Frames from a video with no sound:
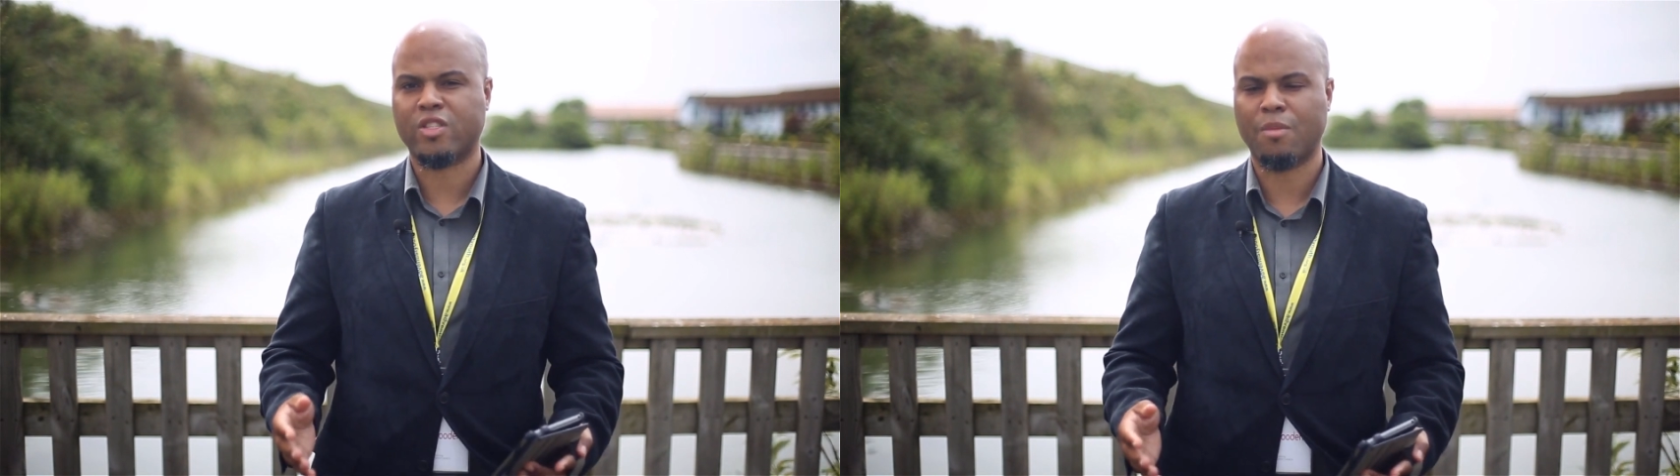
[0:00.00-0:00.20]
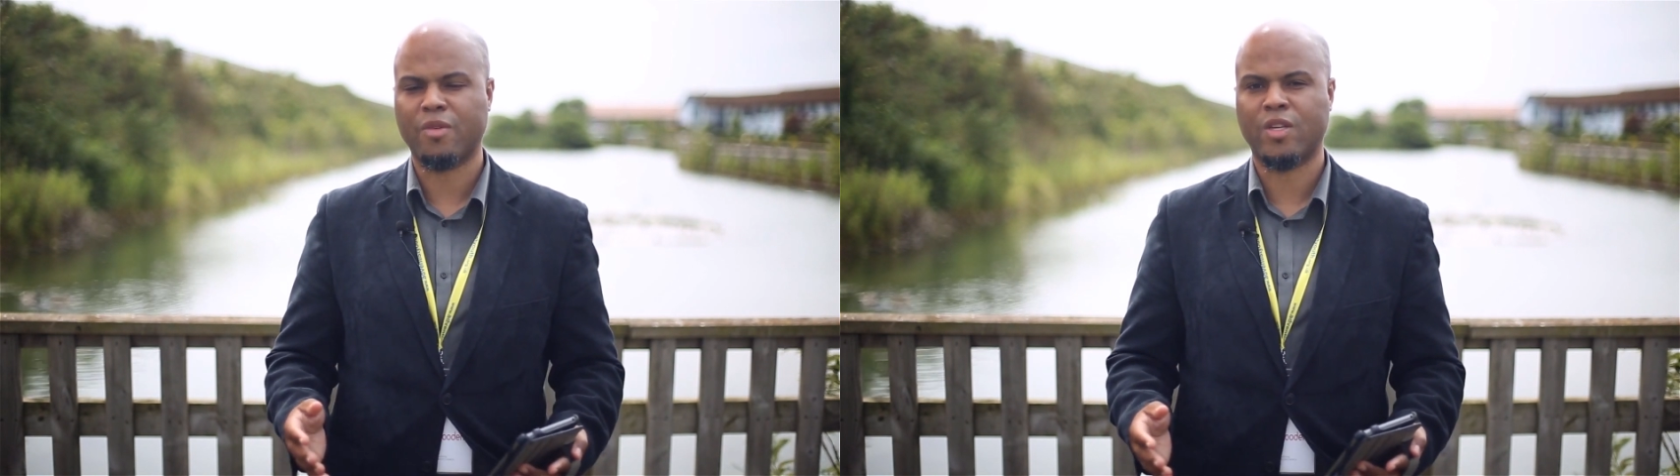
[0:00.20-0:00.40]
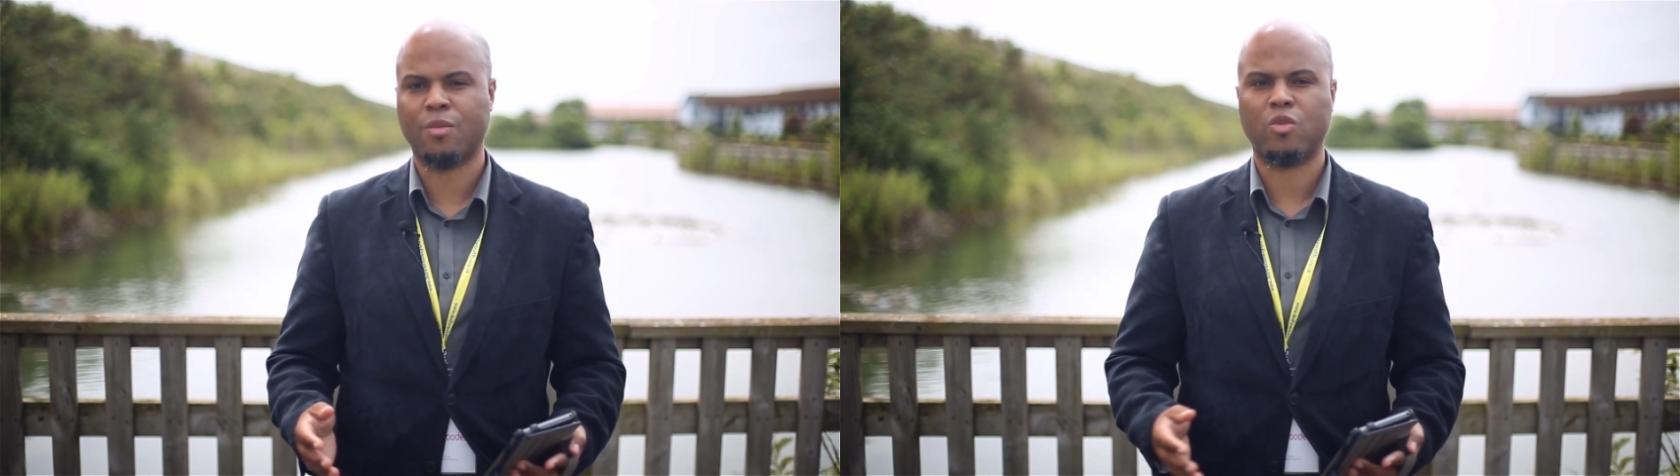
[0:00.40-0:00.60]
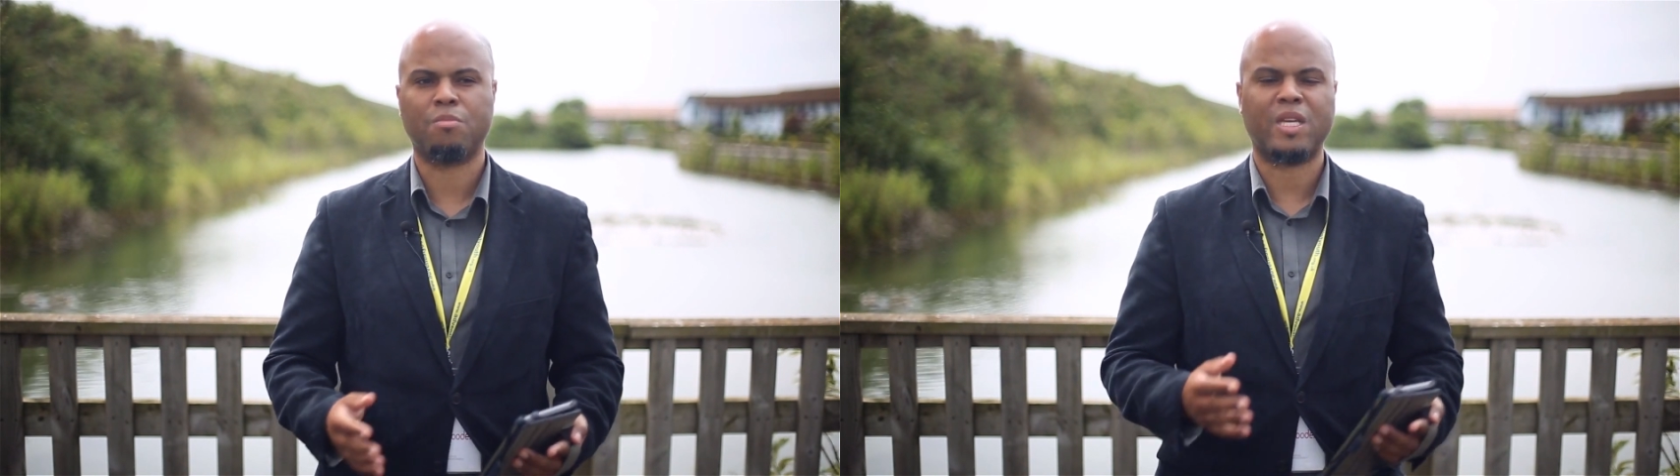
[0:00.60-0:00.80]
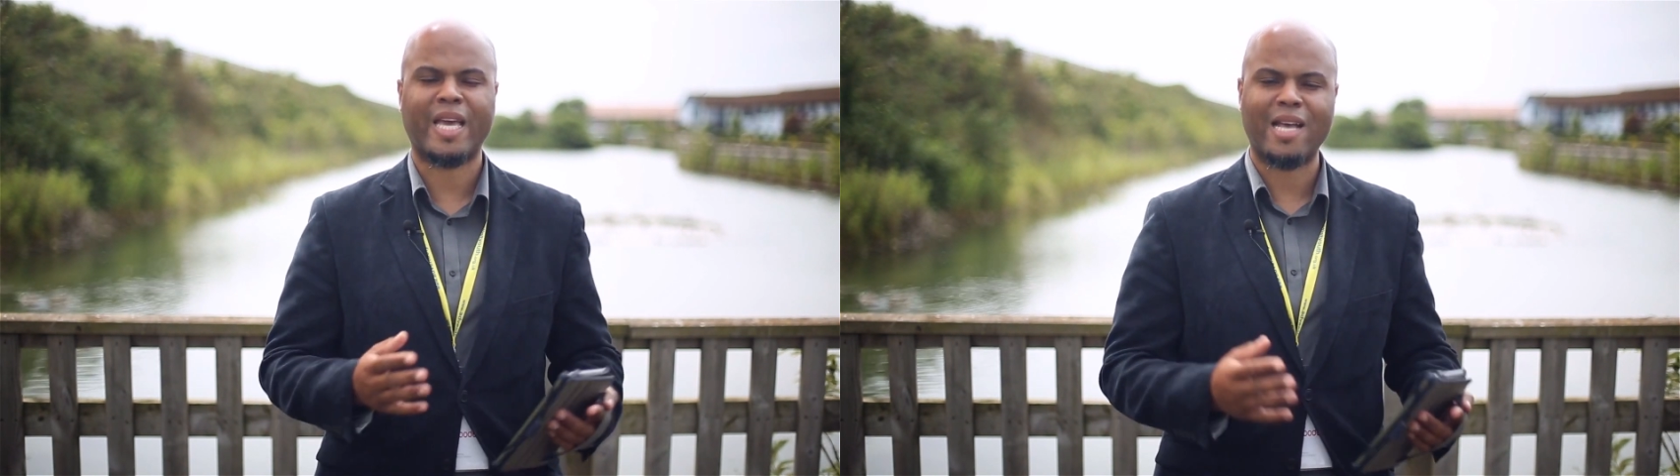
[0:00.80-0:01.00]
some of them would
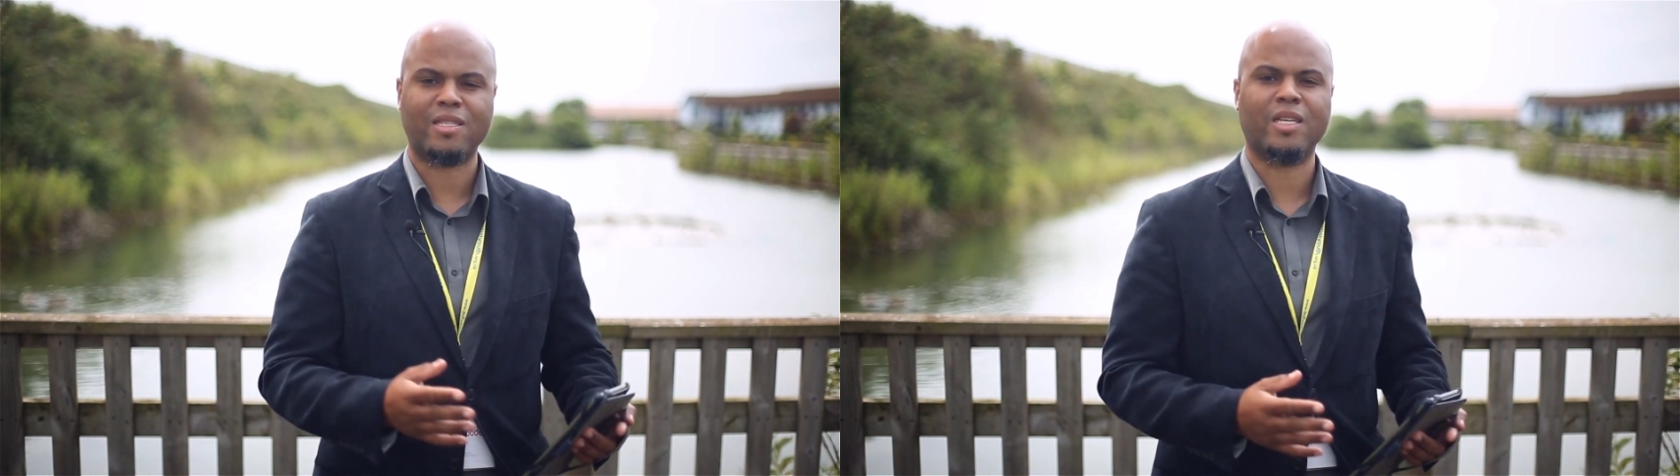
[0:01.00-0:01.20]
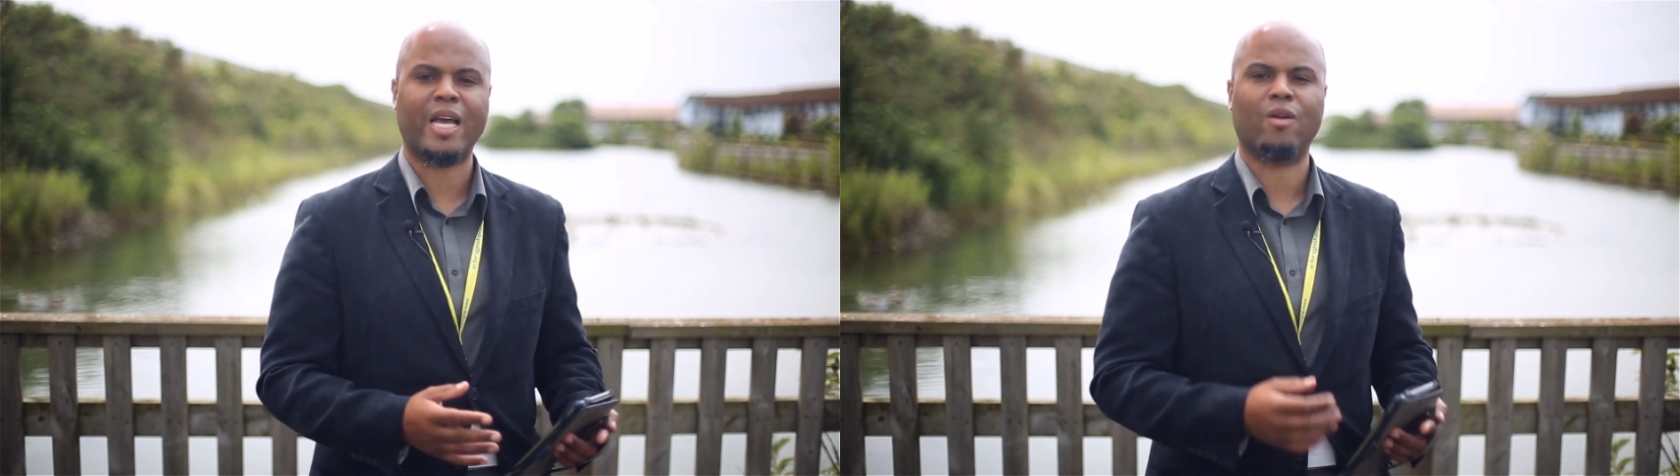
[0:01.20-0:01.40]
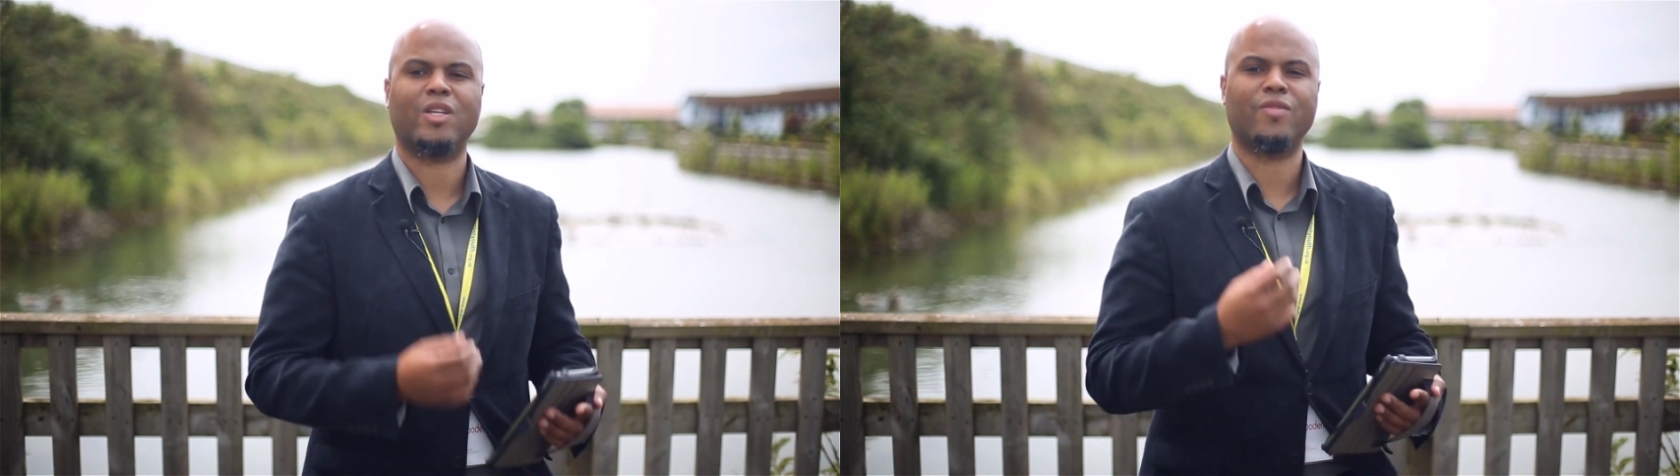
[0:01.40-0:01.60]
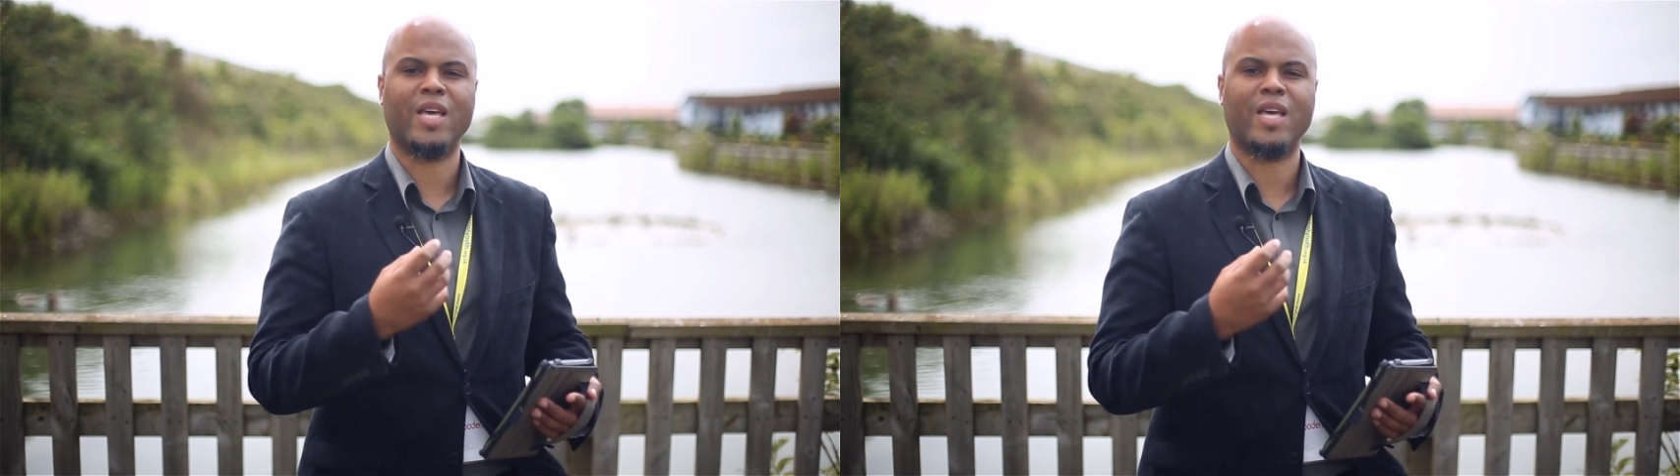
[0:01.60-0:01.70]
be casting out of